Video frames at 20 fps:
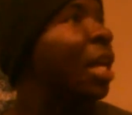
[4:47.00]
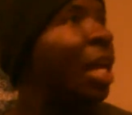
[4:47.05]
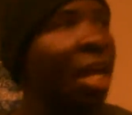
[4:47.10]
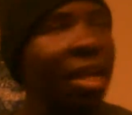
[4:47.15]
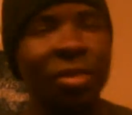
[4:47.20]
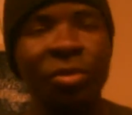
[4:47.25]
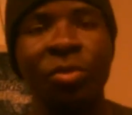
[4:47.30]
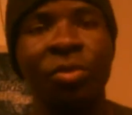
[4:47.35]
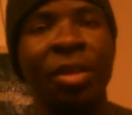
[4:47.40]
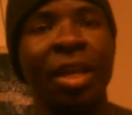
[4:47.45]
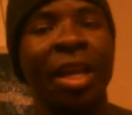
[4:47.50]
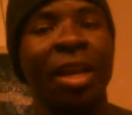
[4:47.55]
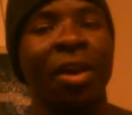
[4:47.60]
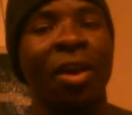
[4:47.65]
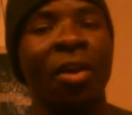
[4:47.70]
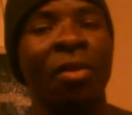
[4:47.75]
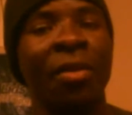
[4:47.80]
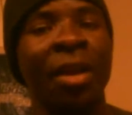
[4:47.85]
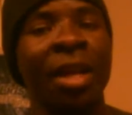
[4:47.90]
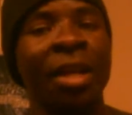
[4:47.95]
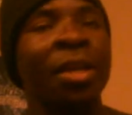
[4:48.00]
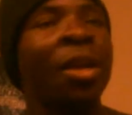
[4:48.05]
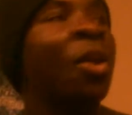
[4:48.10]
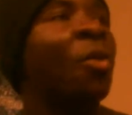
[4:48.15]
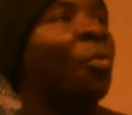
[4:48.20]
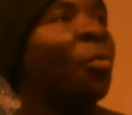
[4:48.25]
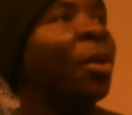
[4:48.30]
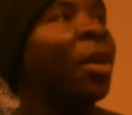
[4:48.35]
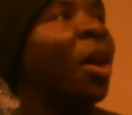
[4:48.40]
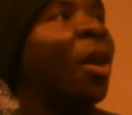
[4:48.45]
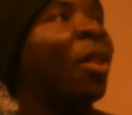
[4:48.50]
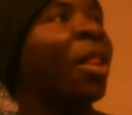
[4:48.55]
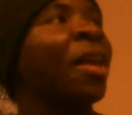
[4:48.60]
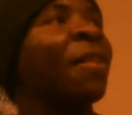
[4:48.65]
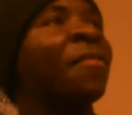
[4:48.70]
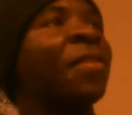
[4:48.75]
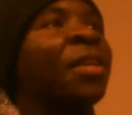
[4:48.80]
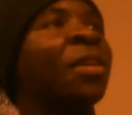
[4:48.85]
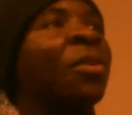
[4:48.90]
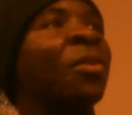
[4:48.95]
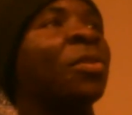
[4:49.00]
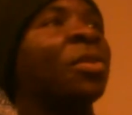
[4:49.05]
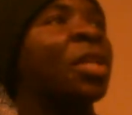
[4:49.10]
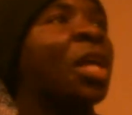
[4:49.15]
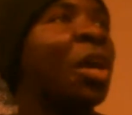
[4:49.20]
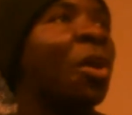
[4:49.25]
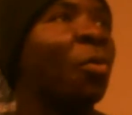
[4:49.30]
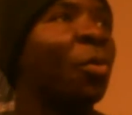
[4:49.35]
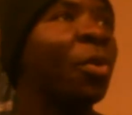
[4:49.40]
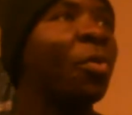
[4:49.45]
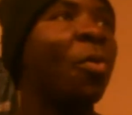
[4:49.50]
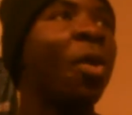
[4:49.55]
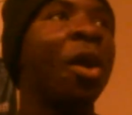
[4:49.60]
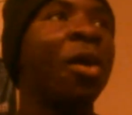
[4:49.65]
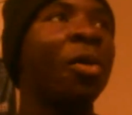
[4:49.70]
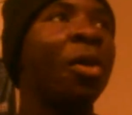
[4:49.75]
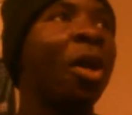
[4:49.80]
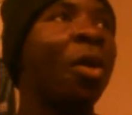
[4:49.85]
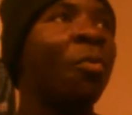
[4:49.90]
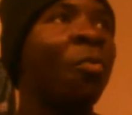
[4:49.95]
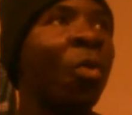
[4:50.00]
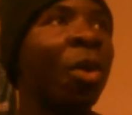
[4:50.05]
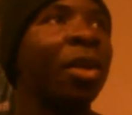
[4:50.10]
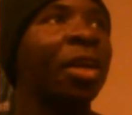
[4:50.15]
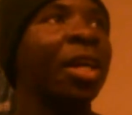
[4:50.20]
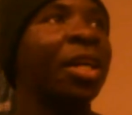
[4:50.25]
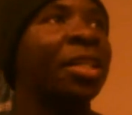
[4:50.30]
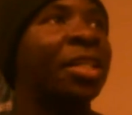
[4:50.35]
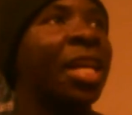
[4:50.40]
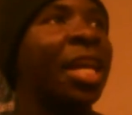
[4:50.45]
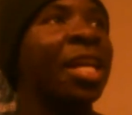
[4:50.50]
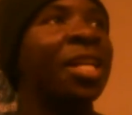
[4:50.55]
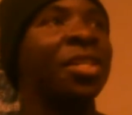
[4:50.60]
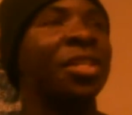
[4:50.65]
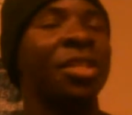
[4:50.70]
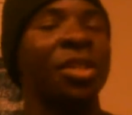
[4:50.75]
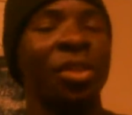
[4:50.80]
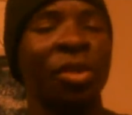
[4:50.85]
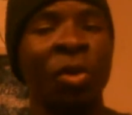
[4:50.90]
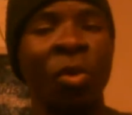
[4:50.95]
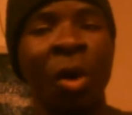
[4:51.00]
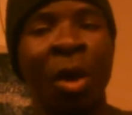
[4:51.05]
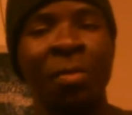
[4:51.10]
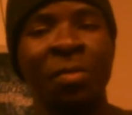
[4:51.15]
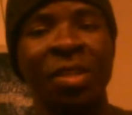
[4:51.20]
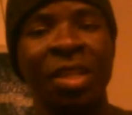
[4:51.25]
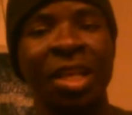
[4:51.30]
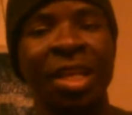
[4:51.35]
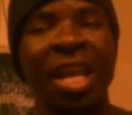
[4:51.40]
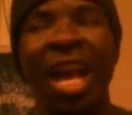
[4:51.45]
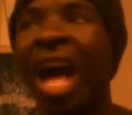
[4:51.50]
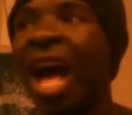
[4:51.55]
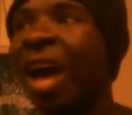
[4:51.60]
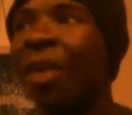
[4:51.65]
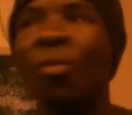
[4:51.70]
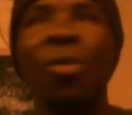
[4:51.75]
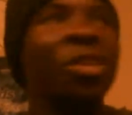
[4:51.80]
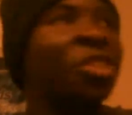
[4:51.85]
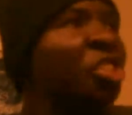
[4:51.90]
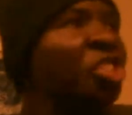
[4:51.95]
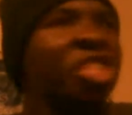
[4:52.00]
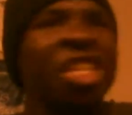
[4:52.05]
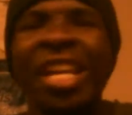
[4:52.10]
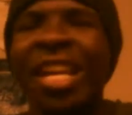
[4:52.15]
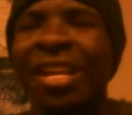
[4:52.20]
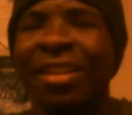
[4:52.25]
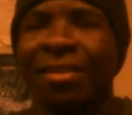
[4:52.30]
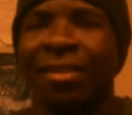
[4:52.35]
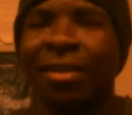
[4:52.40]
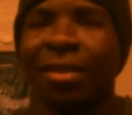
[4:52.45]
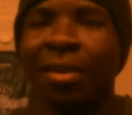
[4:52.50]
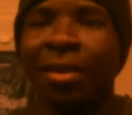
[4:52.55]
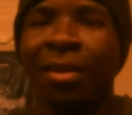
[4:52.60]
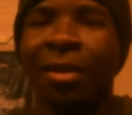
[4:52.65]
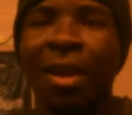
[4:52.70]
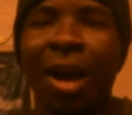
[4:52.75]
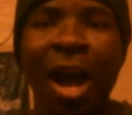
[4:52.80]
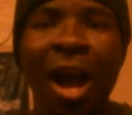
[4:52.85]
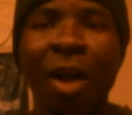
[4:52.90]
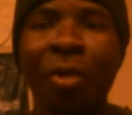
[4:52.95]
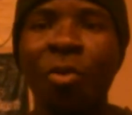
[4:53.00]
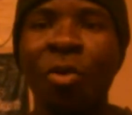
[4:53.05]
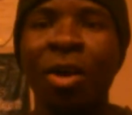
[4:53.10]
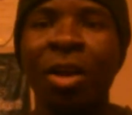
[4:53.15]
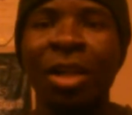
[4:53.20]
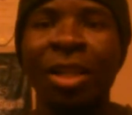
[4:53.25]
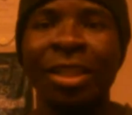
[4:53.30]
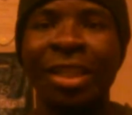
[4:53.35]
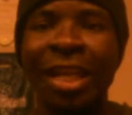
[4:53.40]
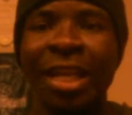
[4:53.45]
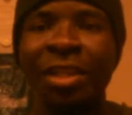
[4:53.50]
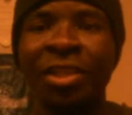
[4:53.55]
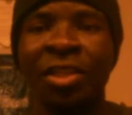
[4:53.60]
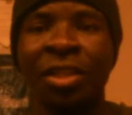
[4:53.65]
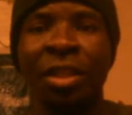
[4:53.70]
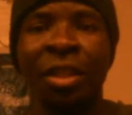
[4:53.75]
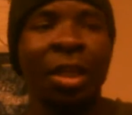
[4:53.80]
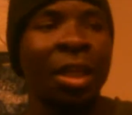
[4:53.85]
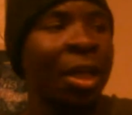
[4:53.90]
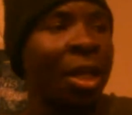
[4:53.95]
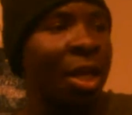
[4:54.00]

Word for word: That's okay, alright? We all have egos. We all want attention. You know what I'm saying? I want shit! I want attention.